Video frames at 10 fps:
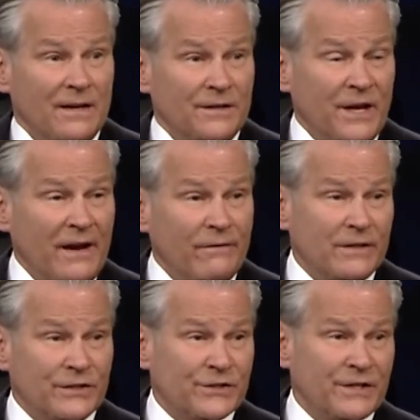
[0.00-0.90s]

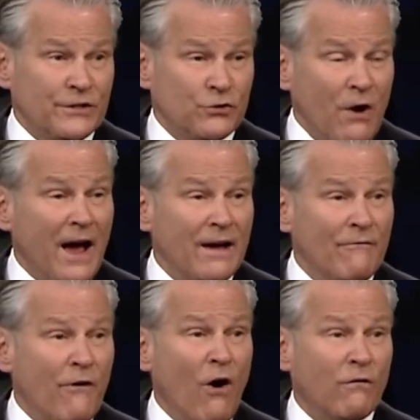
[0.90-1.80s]
David's
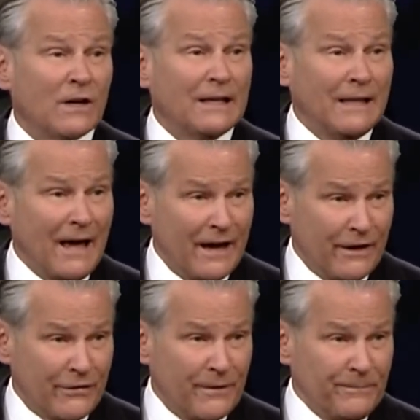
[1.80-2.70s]
triumph over
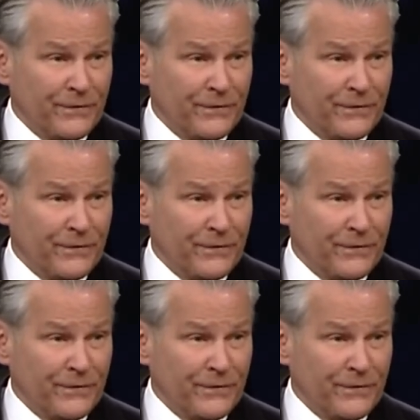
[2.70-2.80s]
Goliath